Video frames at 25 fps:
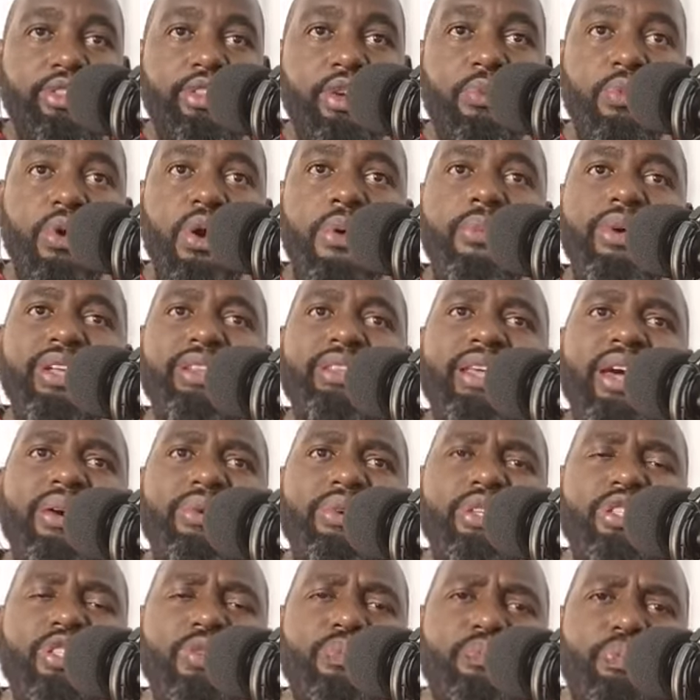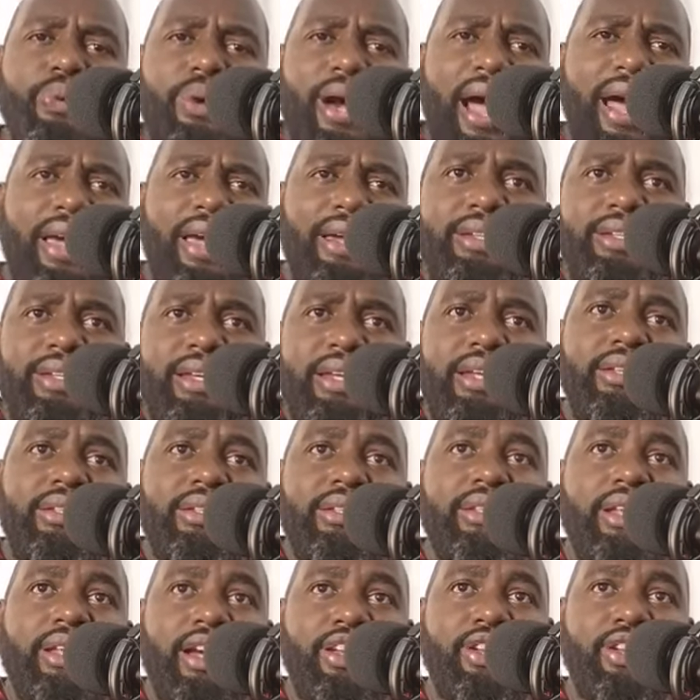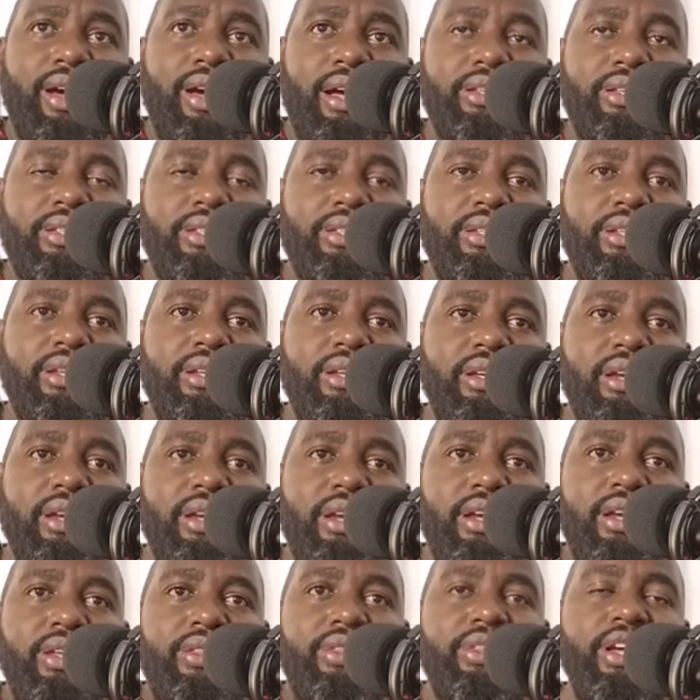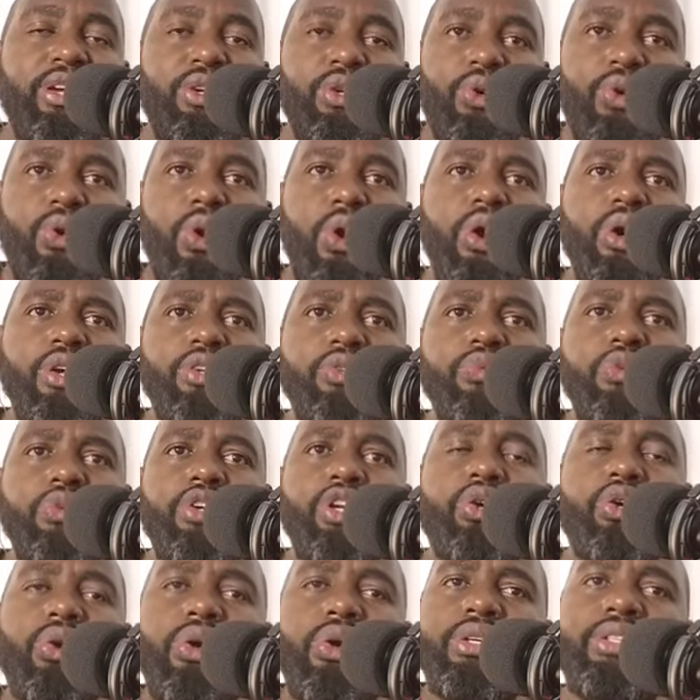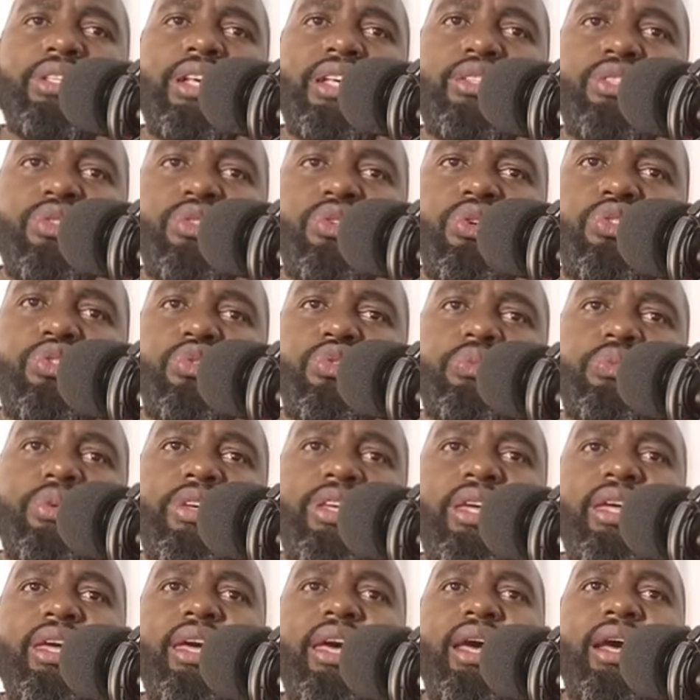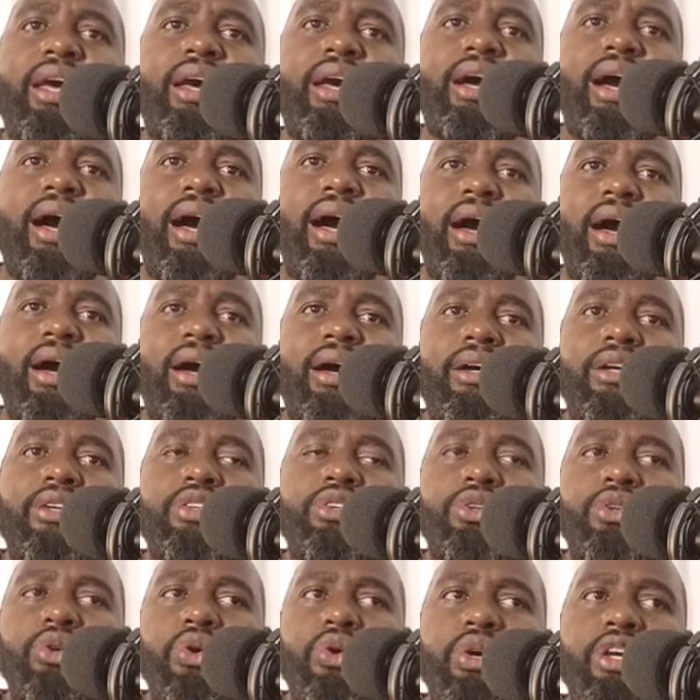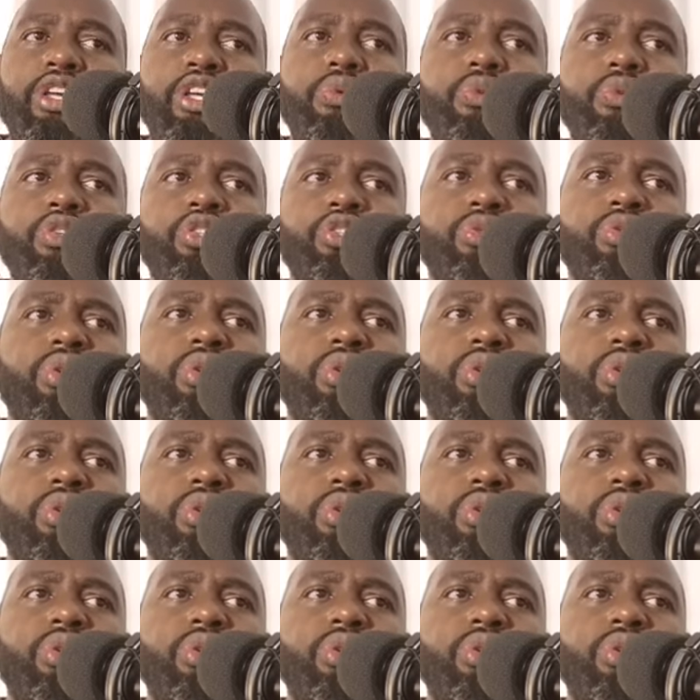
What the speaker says: The moment there is pride inside us, then God will cause us not to be, he will